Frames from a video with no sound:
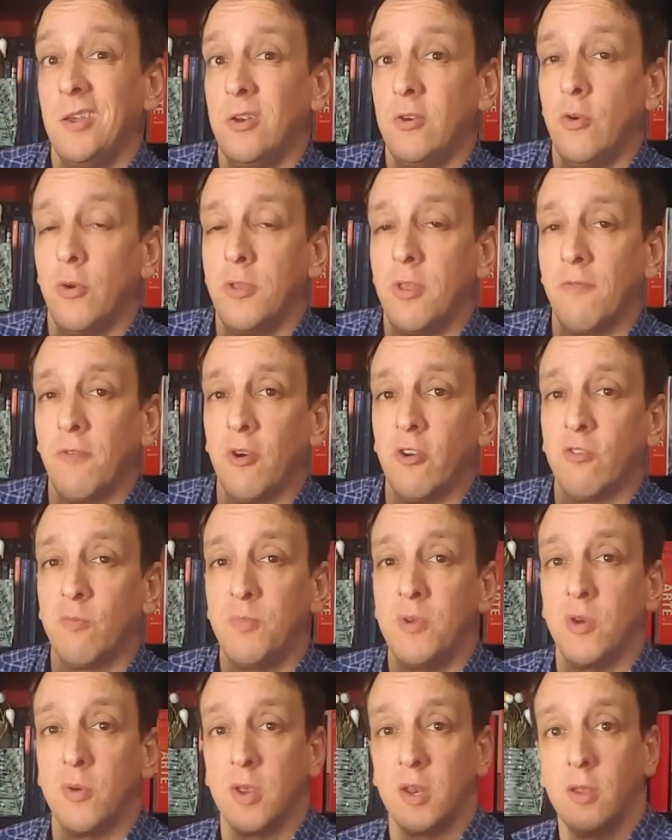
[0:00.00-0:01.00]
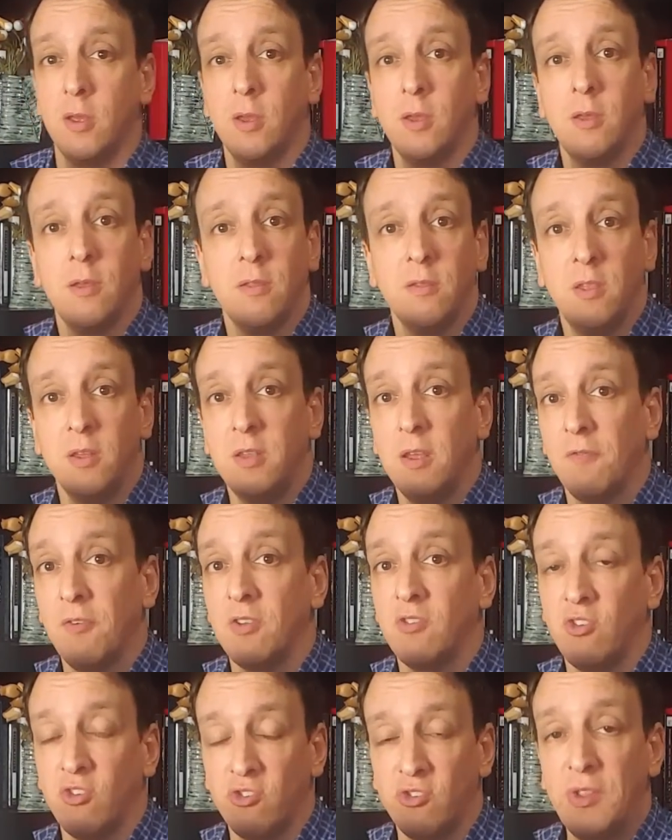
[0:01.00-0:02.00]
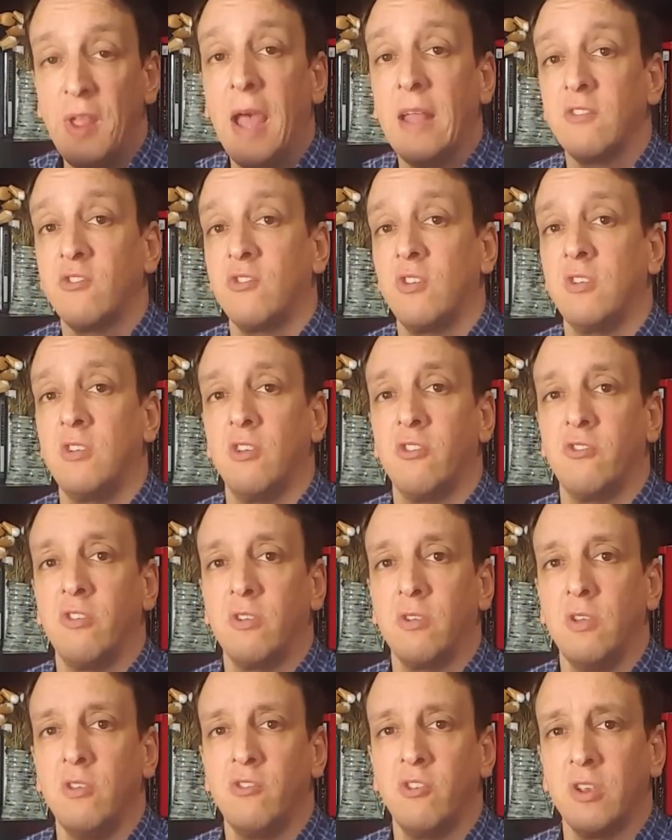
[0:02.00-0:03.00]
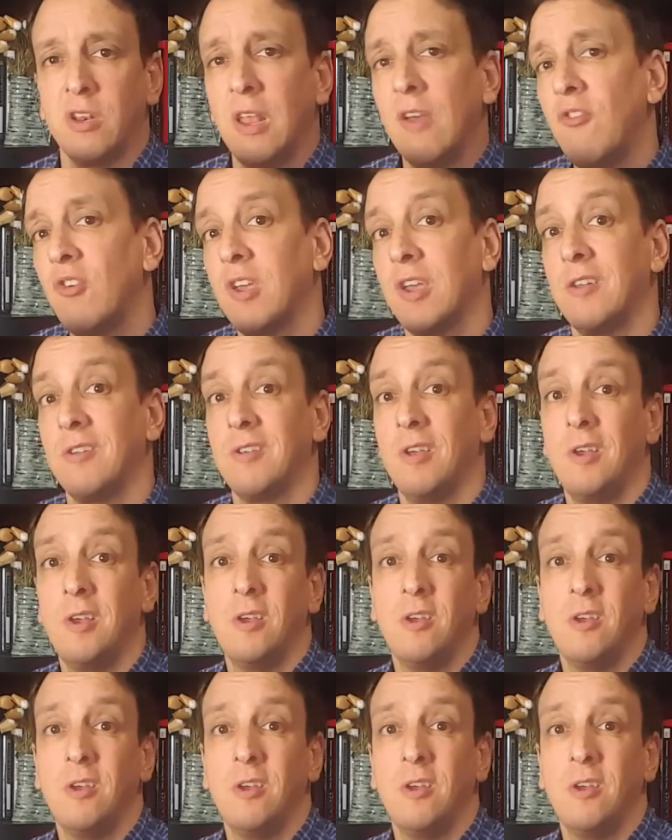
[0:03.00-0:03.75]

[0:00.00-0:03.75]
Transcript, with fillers: during the first period, the difference is not statistically significant.